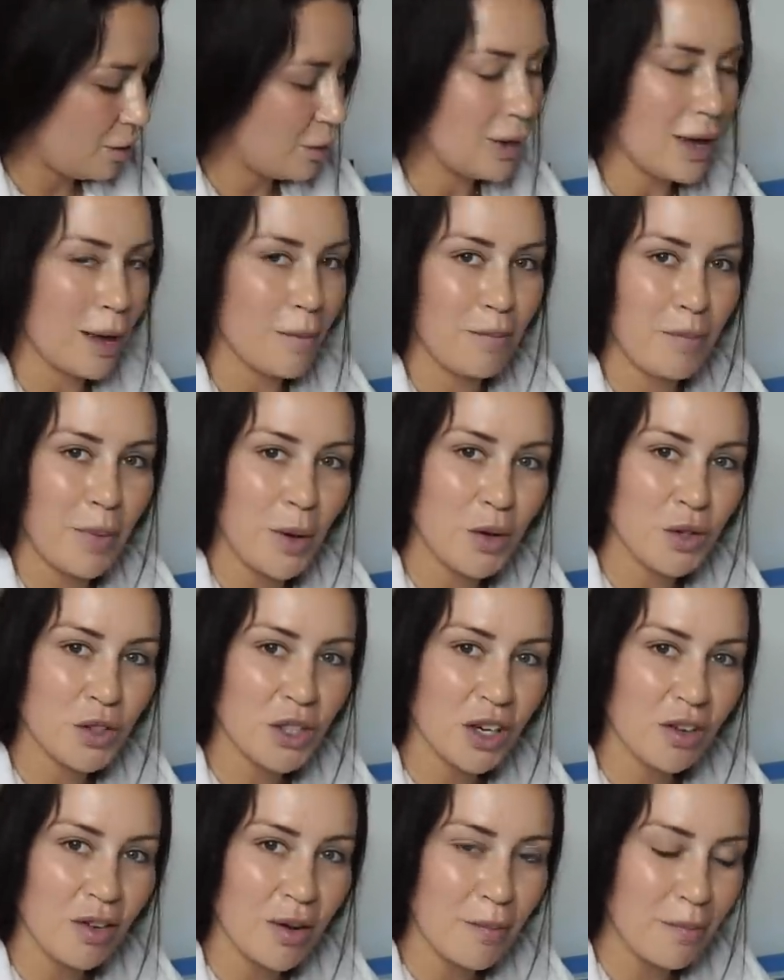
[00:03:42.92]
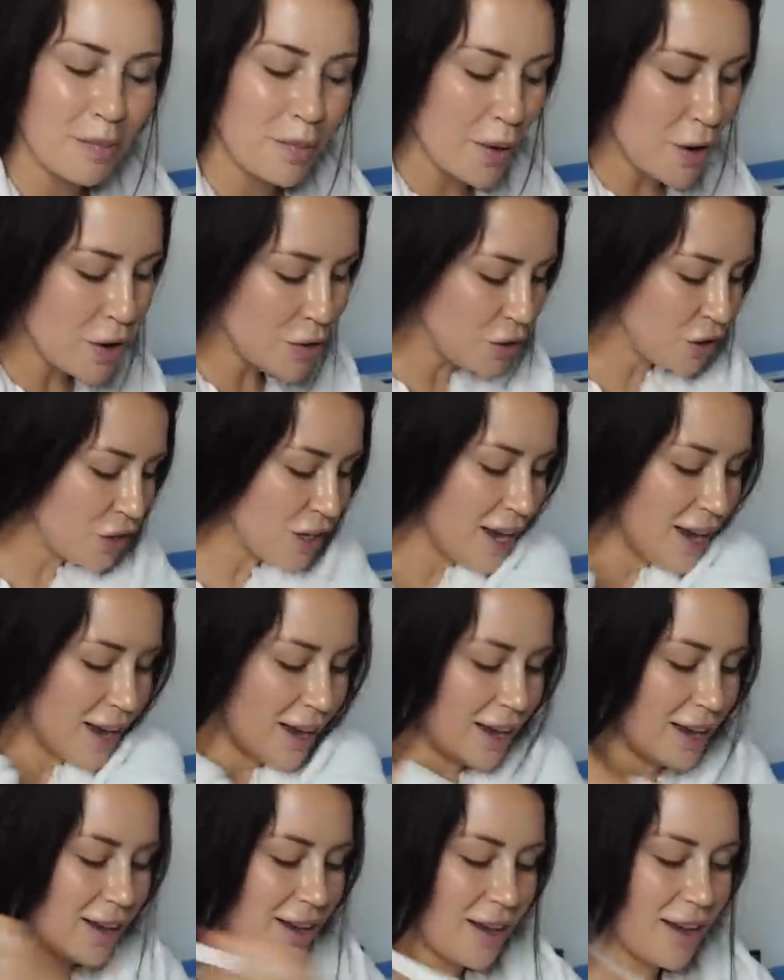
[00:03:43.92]
Getting bougier and
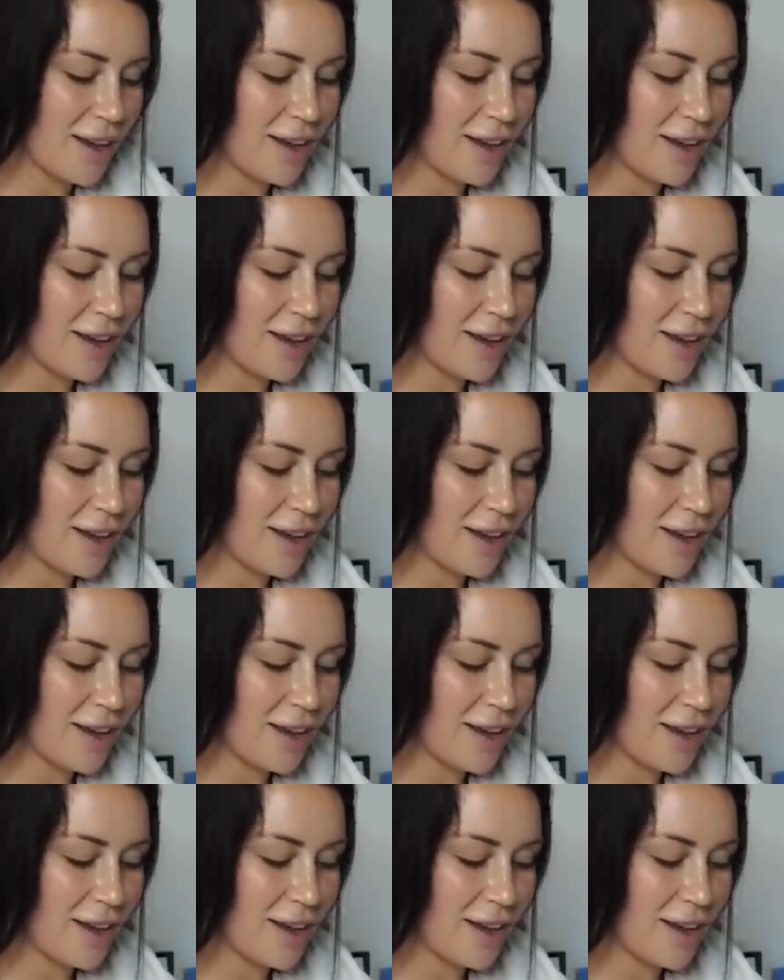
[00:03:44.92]
bougier.